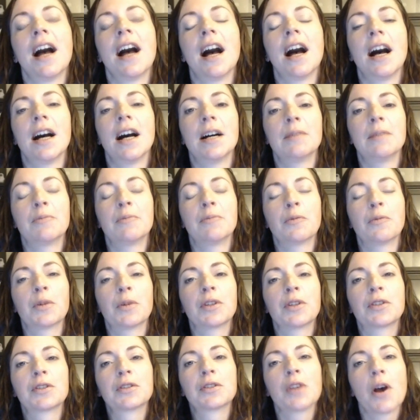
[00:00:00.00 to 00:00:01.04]

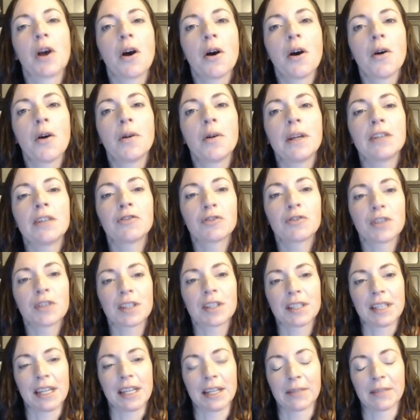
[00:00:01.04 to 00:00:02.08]
was so
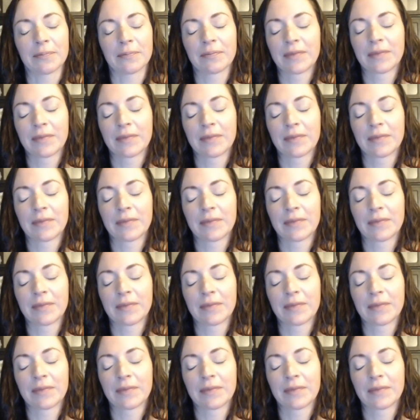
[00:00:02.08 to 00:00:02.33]
interesting.